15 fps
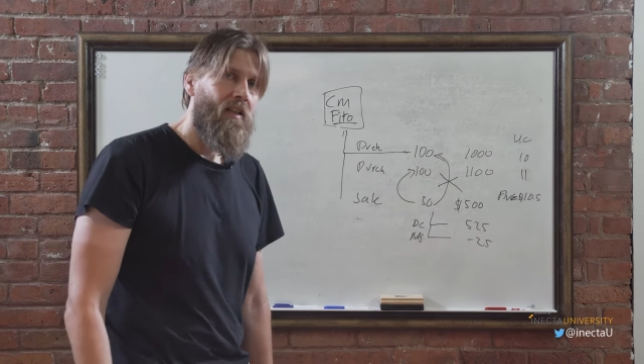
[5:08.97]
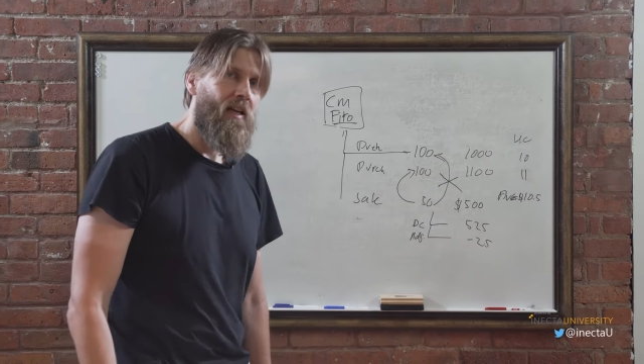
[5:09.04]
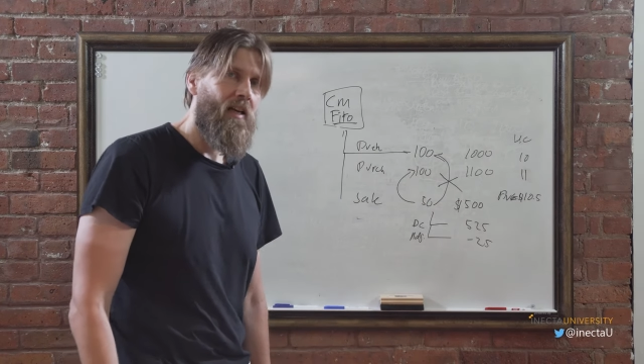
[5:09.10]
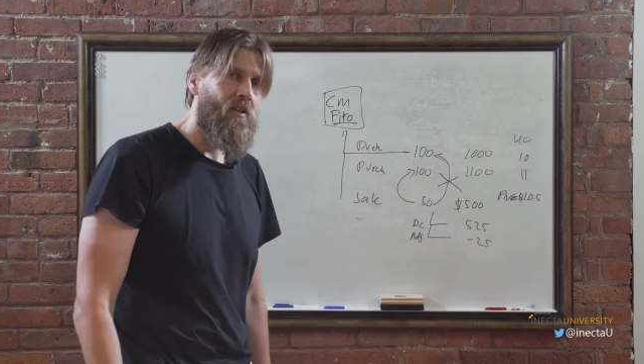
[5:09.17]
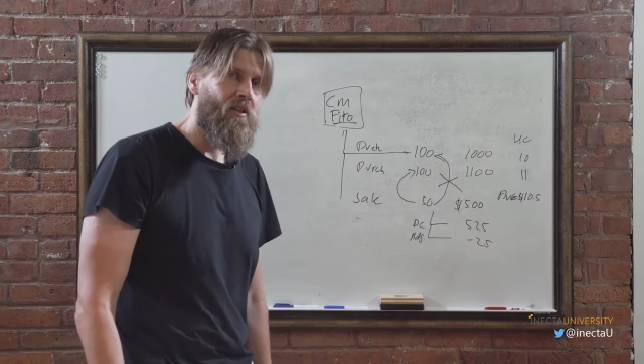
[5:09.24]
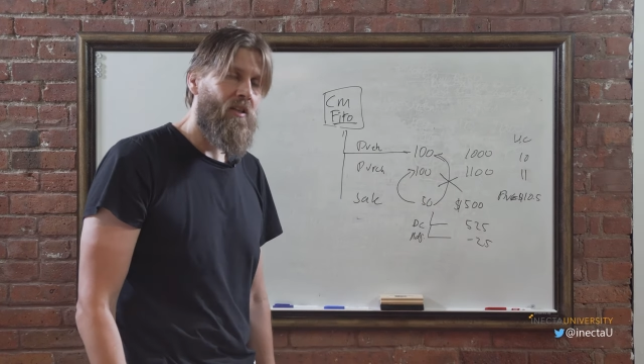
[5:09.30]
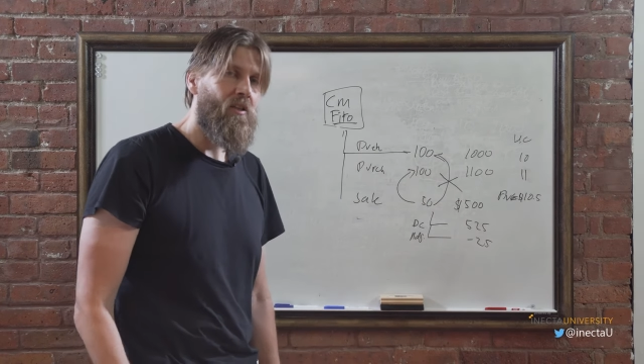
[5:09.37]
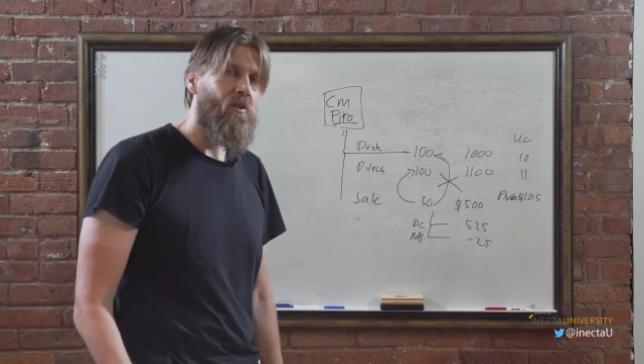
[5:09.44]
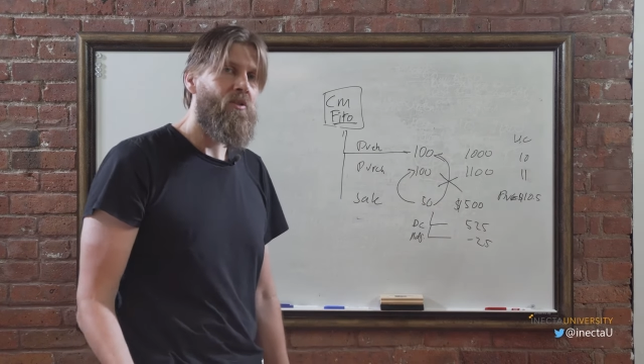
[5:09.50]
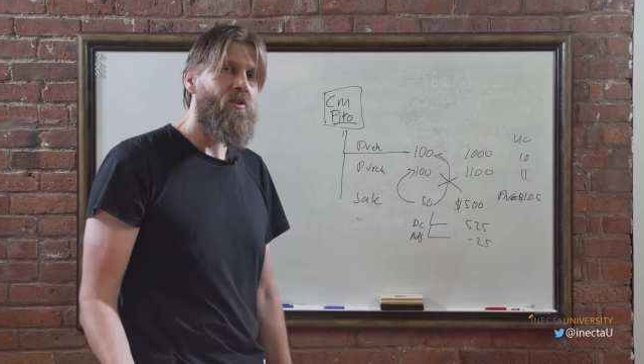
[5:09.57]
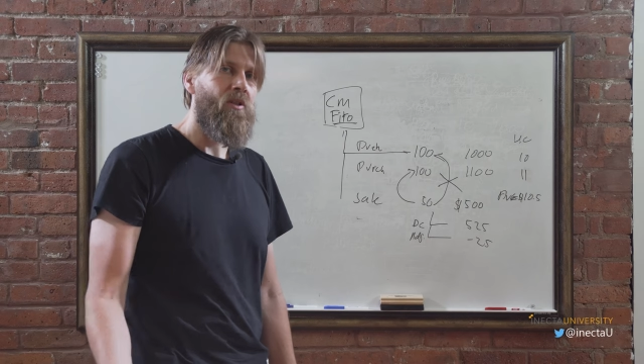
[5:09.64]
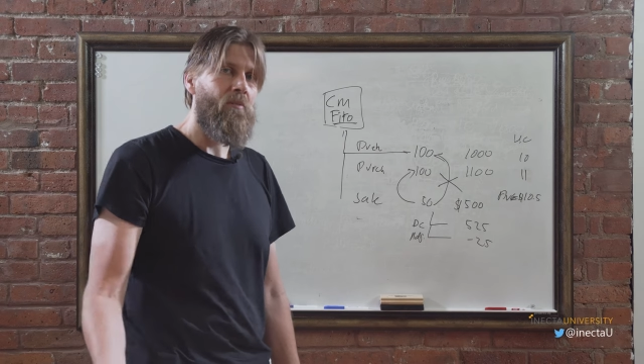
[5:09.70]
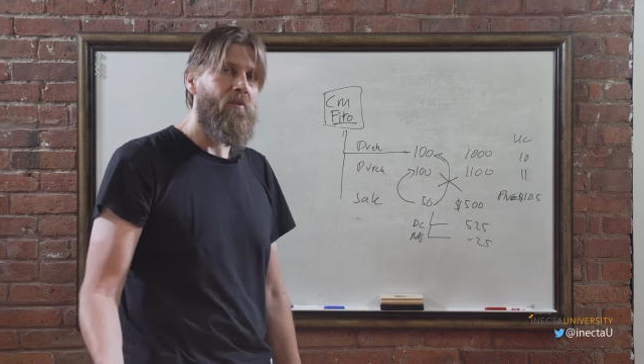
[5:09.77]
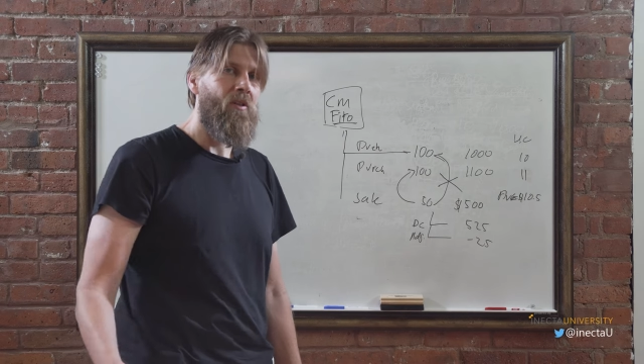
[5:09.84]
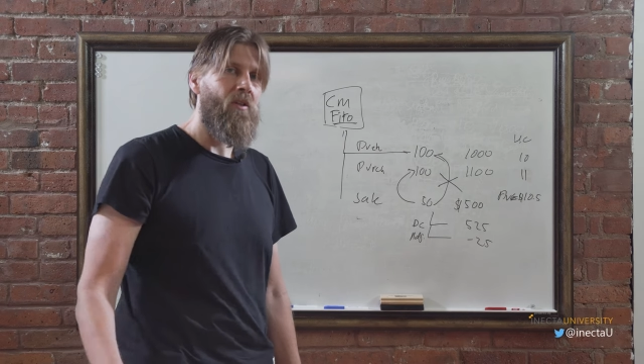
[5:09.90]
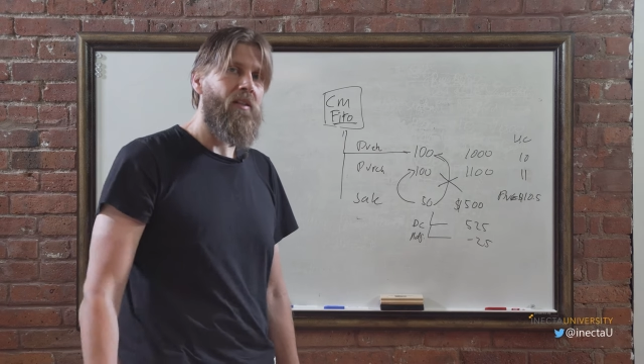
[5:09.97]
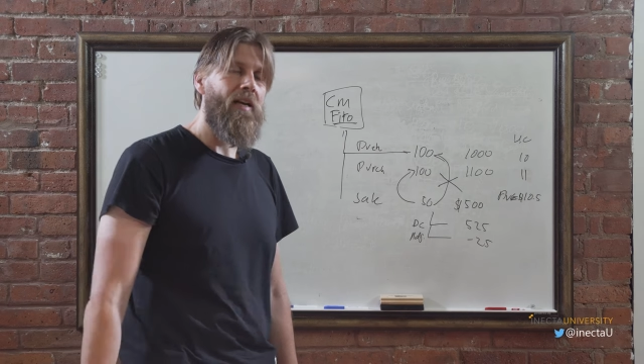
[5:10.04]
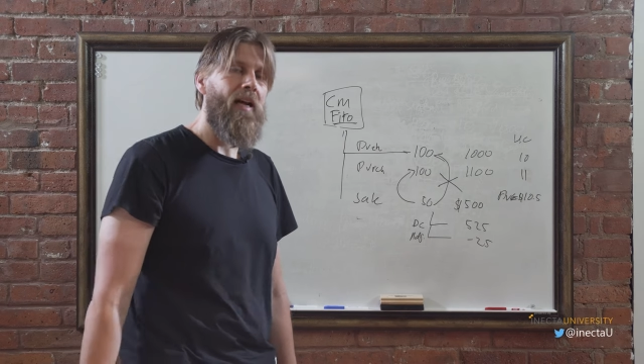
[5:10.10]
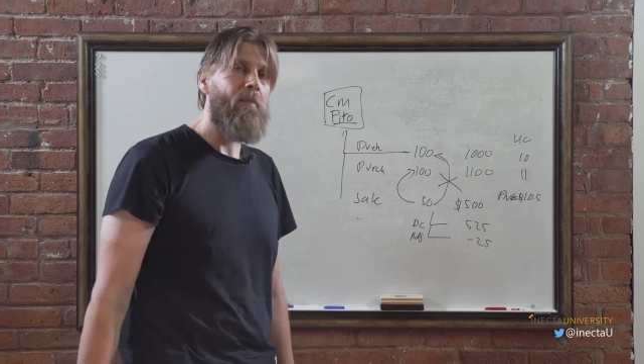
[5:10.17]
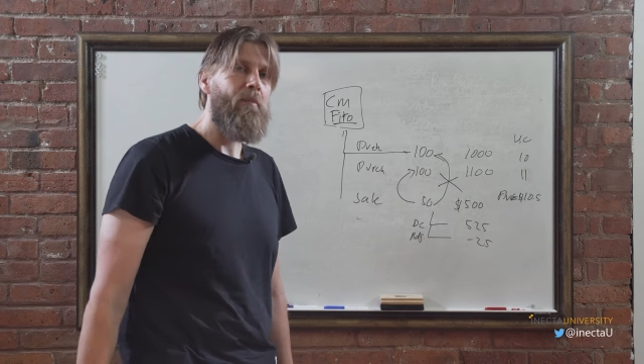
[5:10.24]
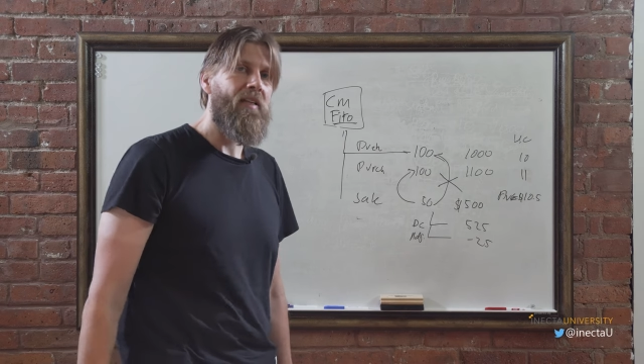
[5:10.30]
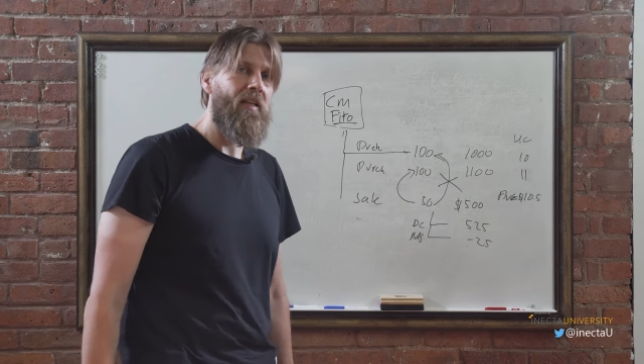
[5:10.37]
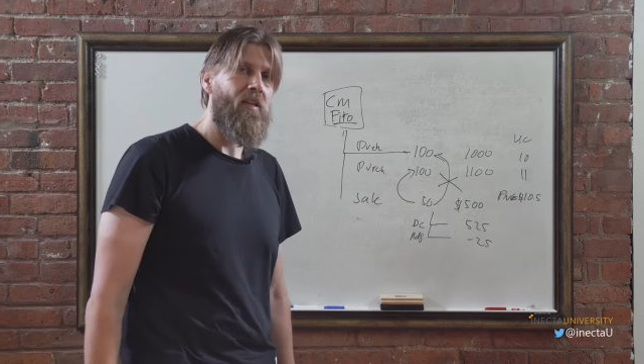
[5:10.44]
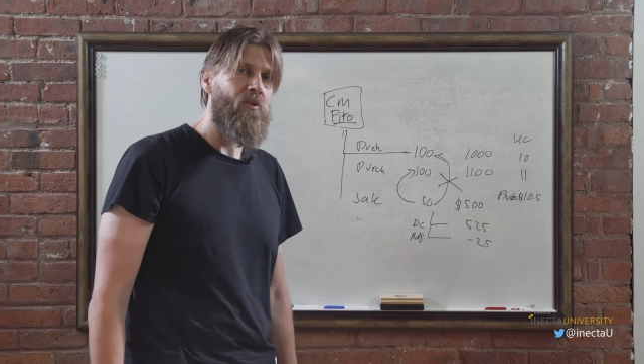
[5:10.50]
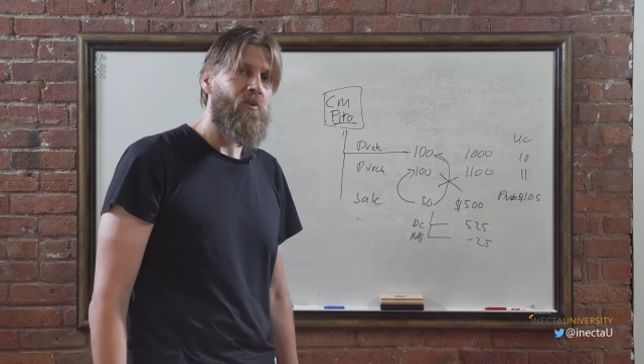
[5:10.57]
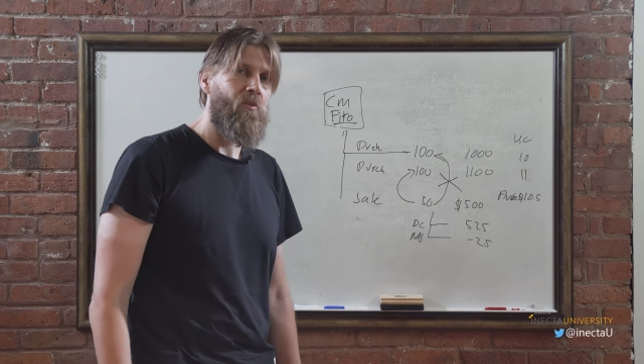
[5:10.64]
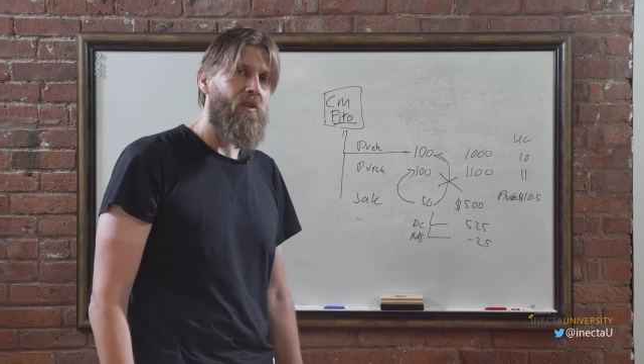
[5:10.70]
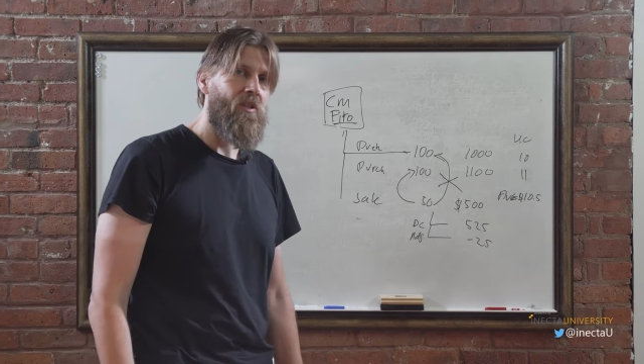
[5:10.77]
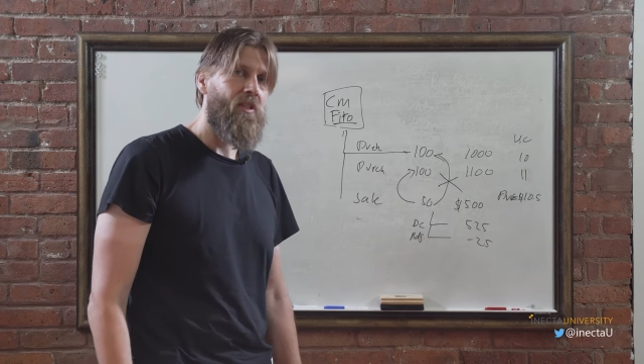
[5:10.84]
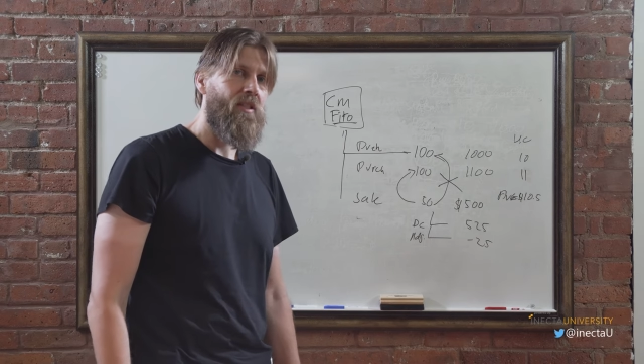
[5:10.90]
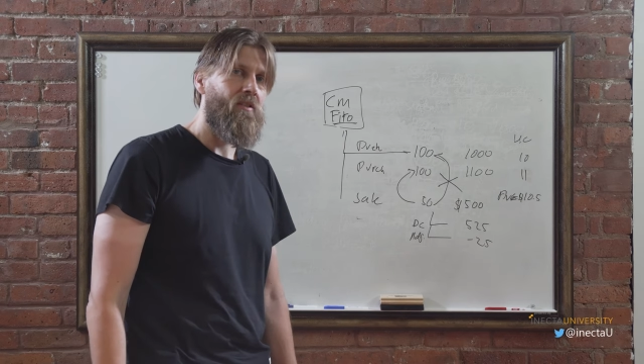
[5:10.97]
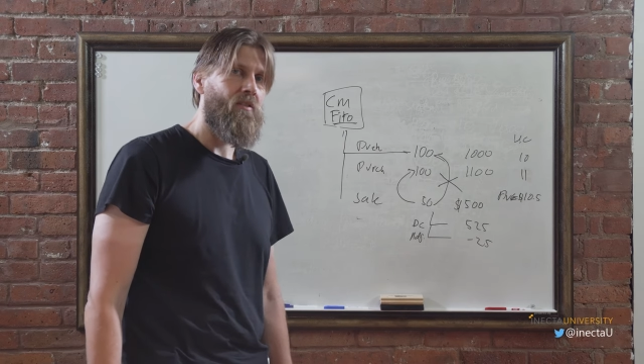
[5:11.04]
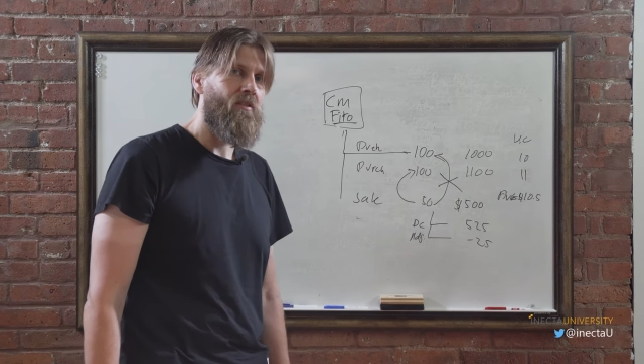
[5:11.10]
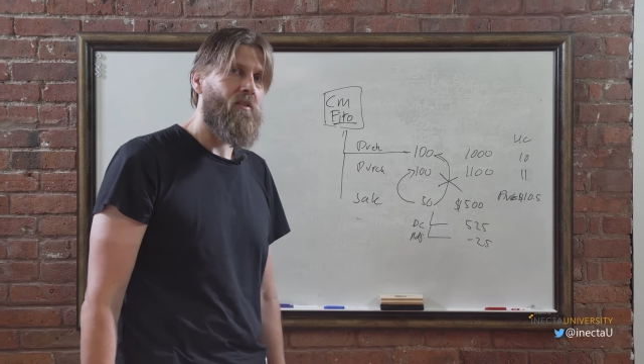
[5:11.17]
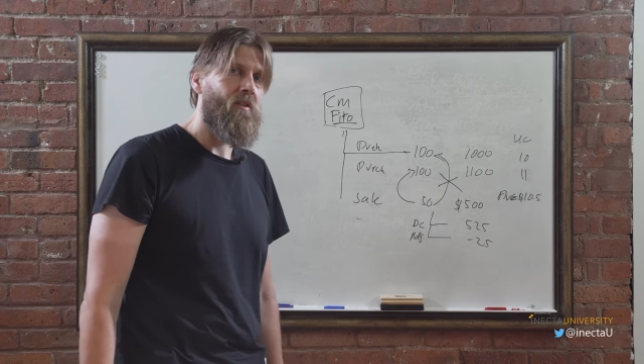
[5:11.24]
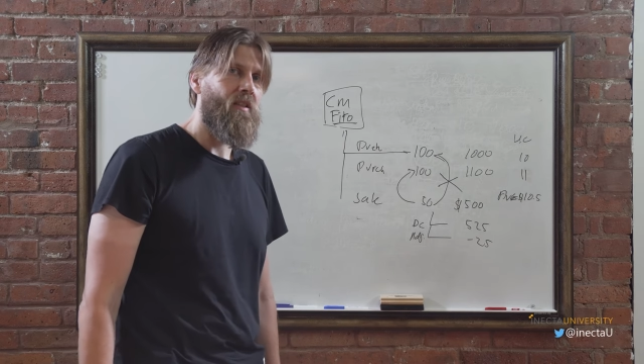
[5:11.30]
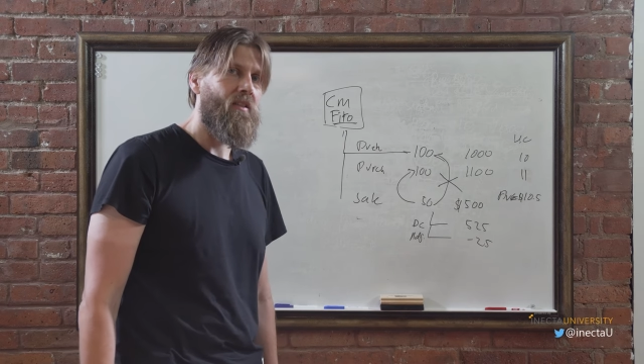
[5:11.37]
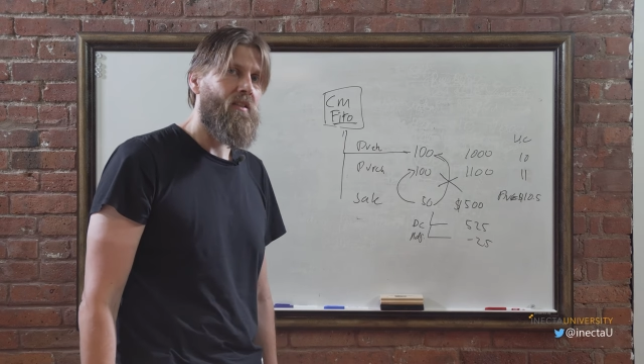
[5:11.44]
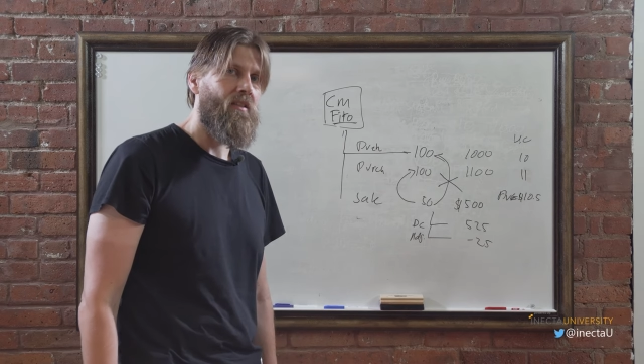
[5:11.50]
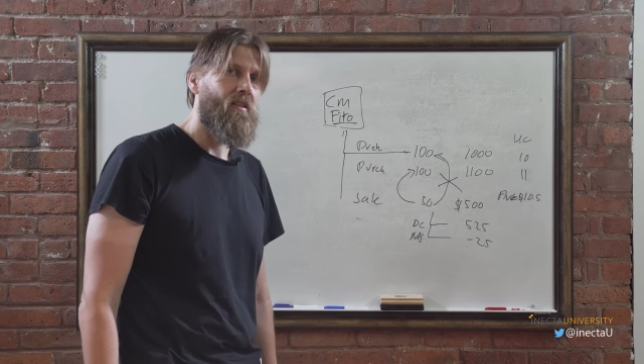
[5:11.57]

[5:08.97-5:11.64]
And you can use something called an application worksheet to do that.